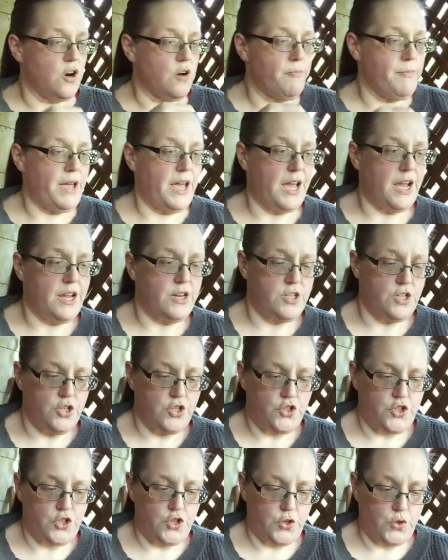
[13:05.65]
are made
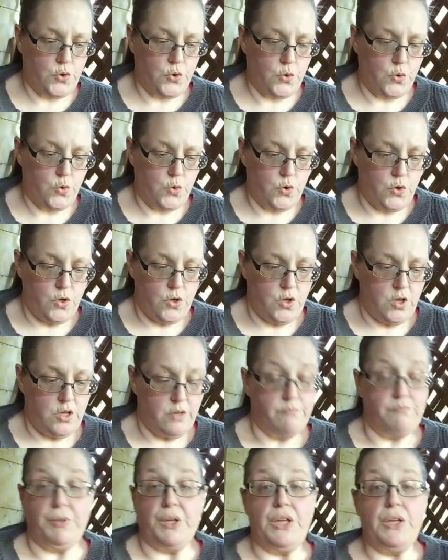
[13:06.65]
to
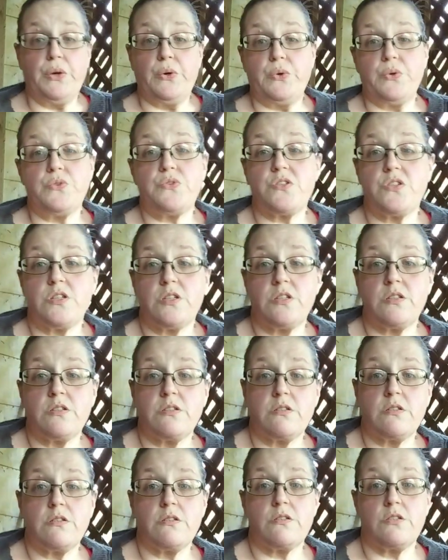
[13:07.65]
be used
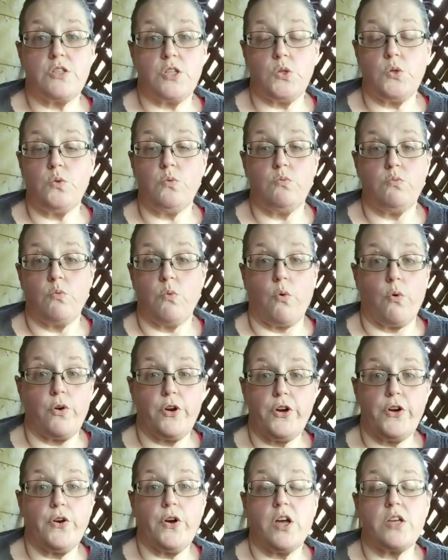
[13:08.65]
to
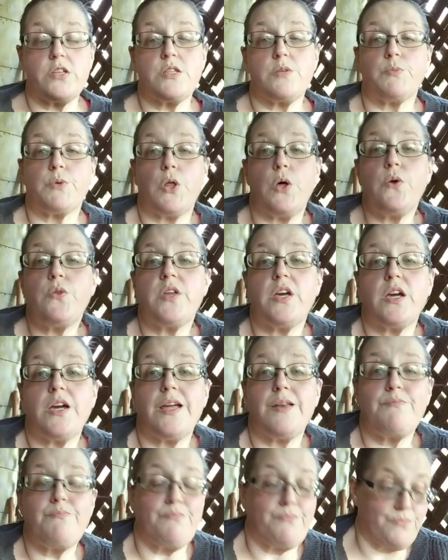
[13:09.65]
order your custom clothing,
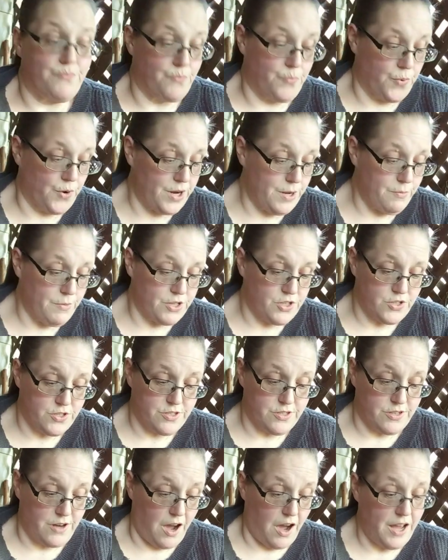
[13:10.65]
and pretty much
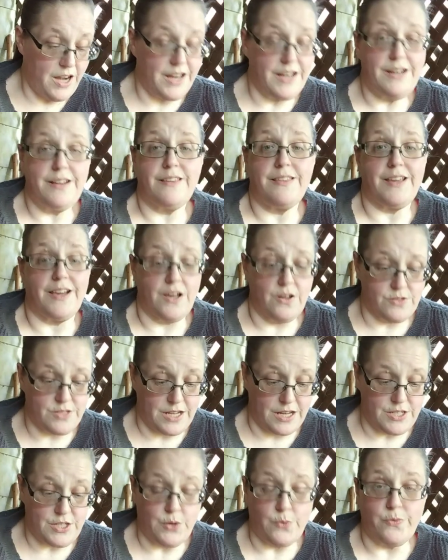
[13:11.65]
not anything else,
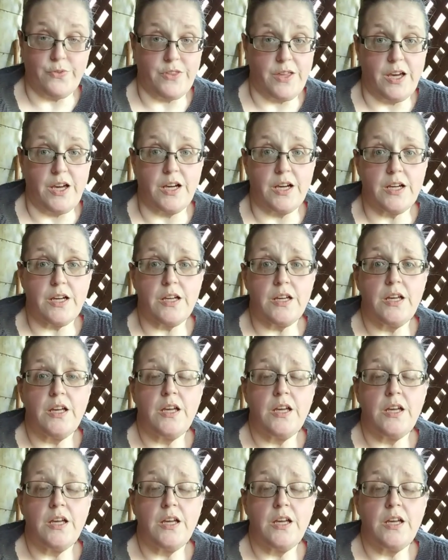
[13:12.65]
I don't think.